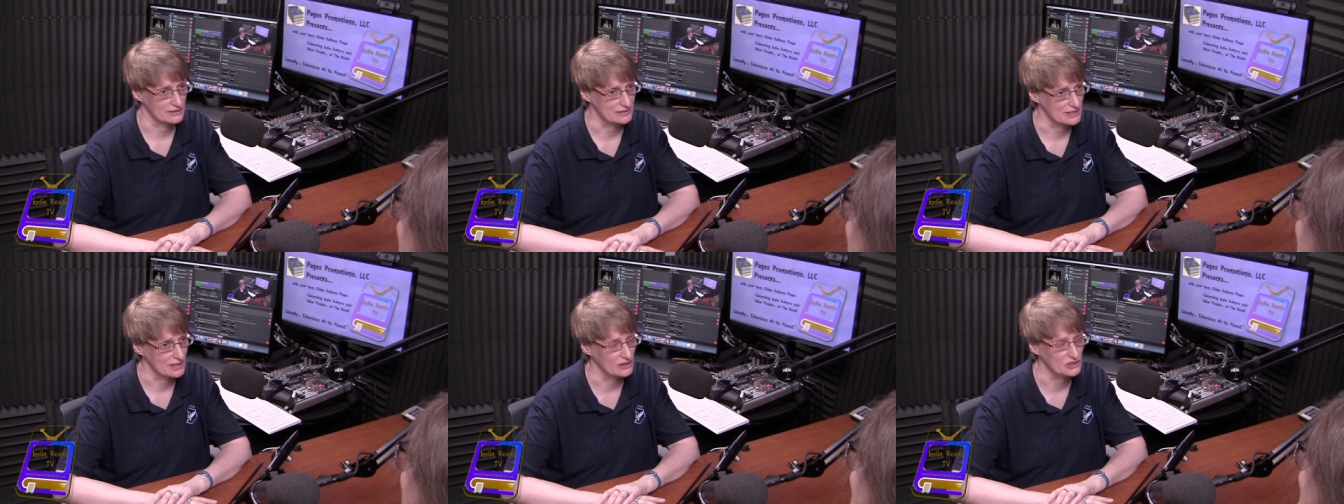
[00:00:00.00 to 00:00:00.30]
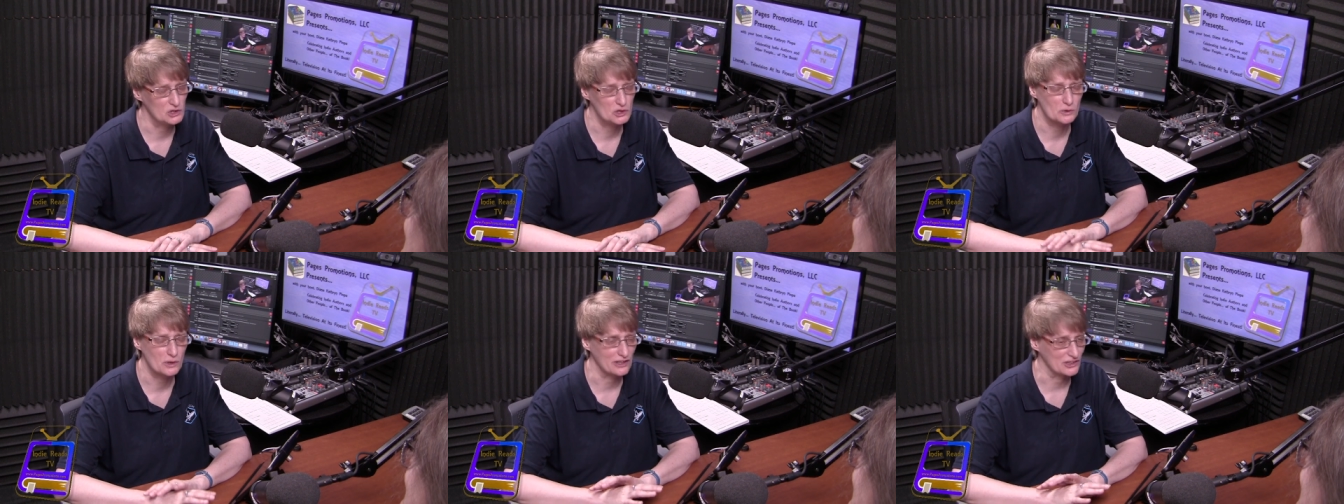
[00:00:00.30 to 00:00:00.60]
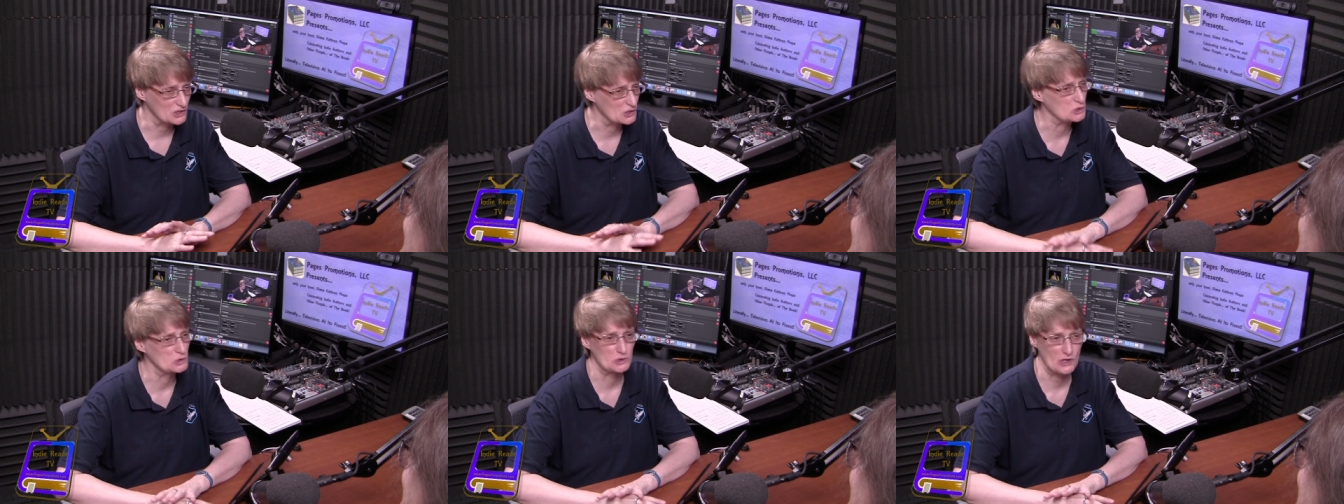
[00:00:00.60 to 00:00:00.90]
Thank you, you so are much.
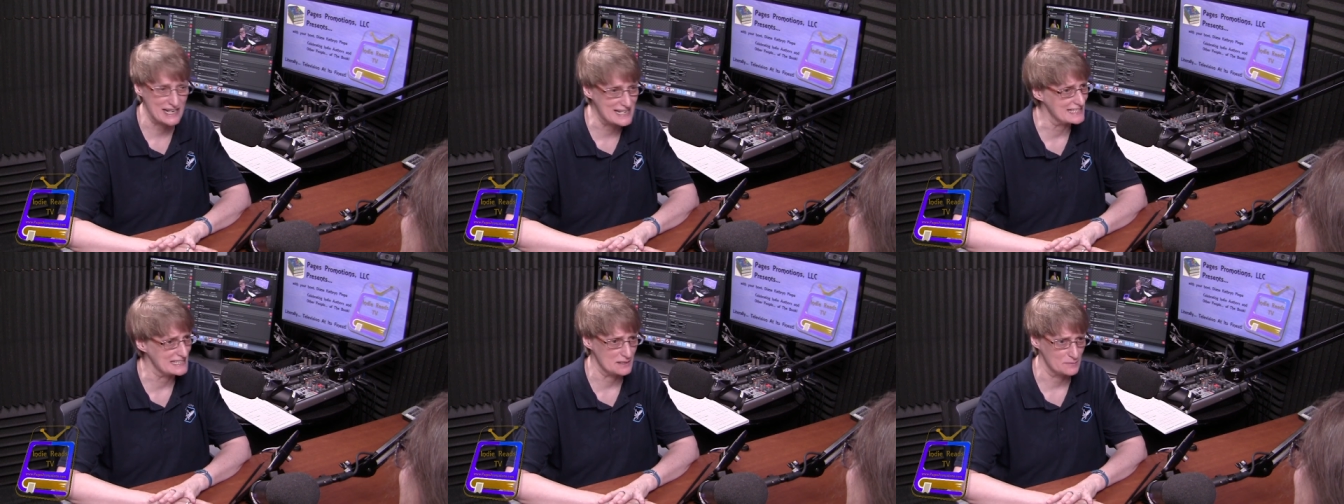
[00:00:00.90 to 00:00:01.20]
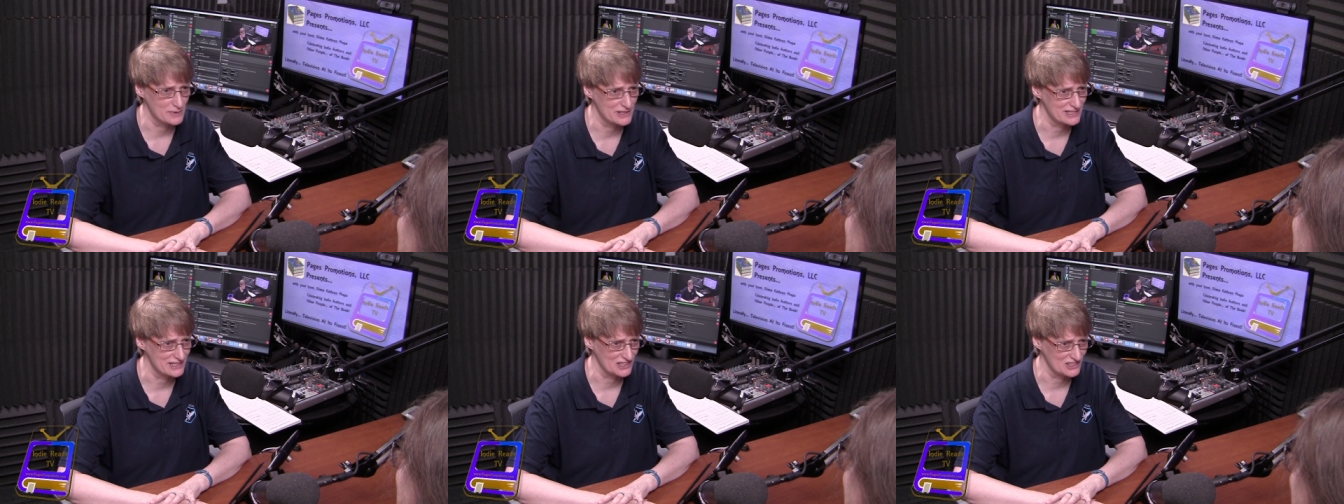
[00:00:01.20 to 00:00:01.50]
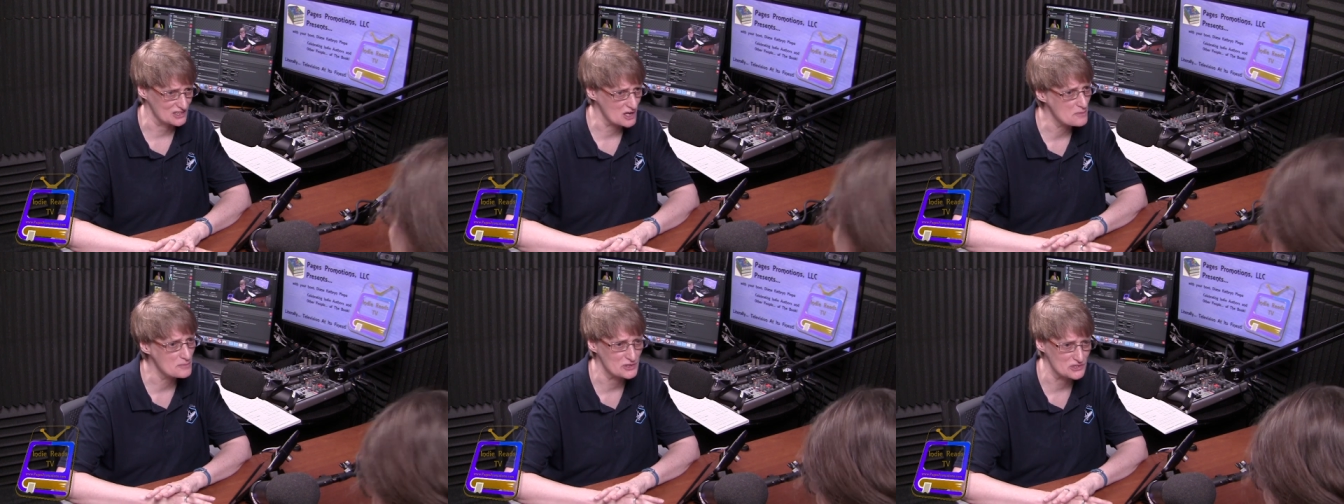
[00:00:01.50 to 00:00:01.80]
crazy busy.
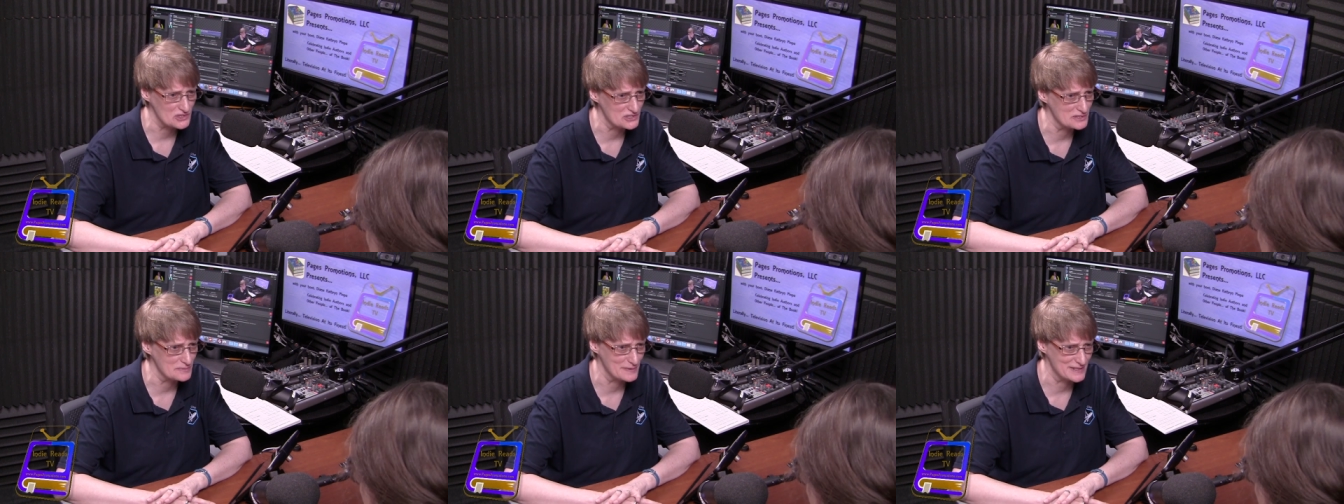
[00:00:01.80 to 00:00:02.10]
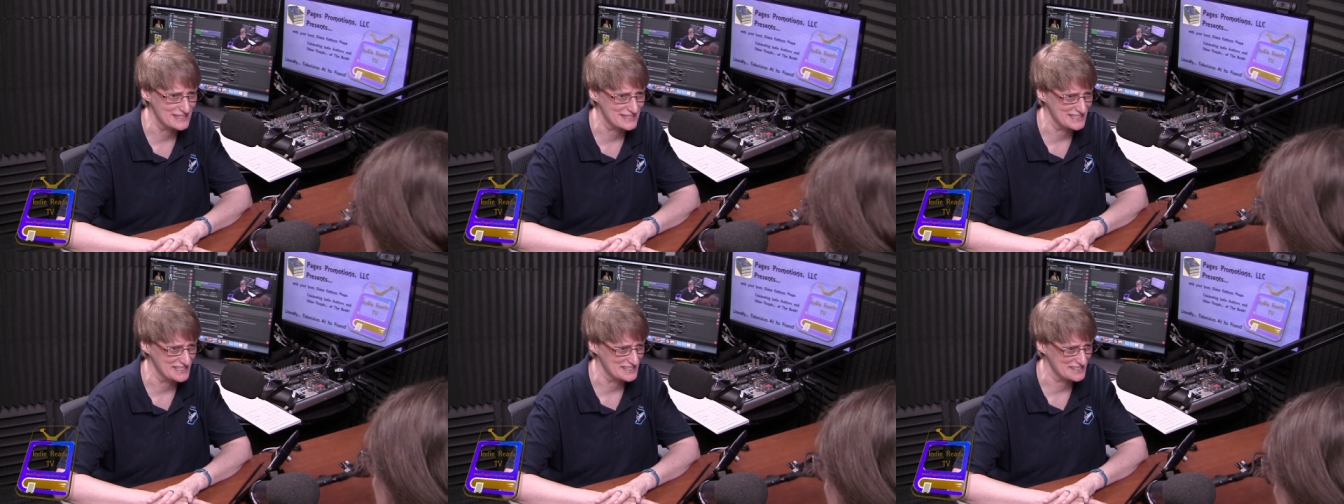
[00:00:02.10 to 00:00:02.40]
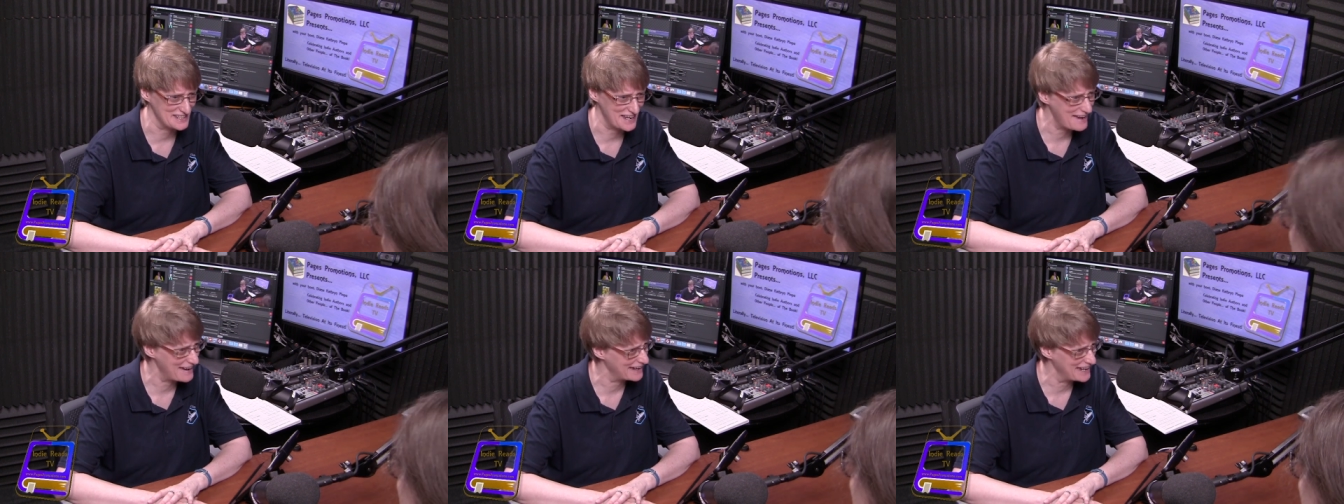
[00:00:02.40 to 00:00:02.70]
You're almost as busy as
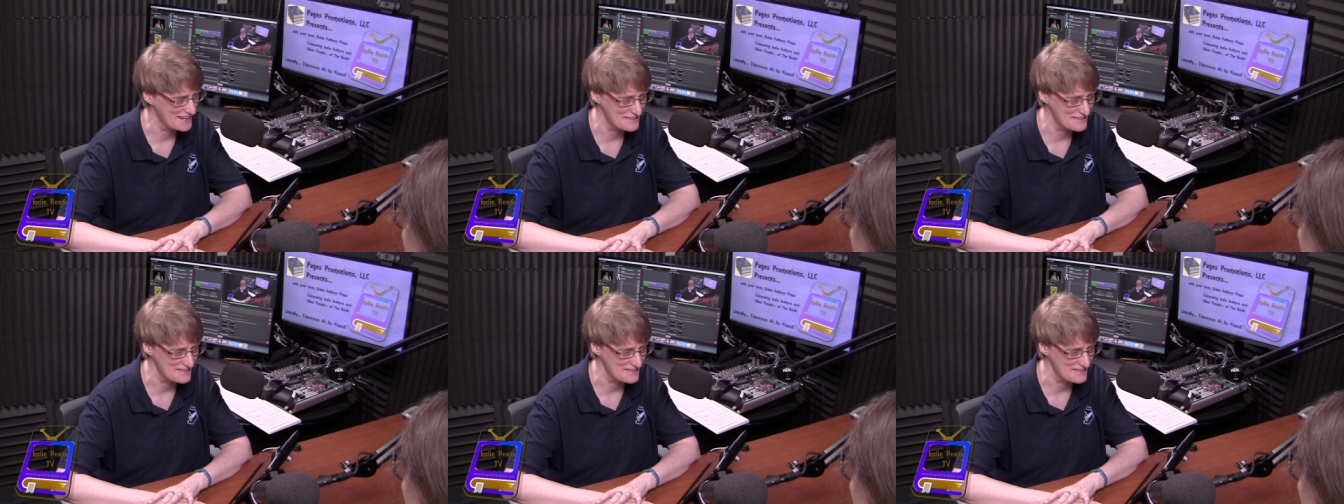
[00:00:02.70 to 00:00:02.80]
I am.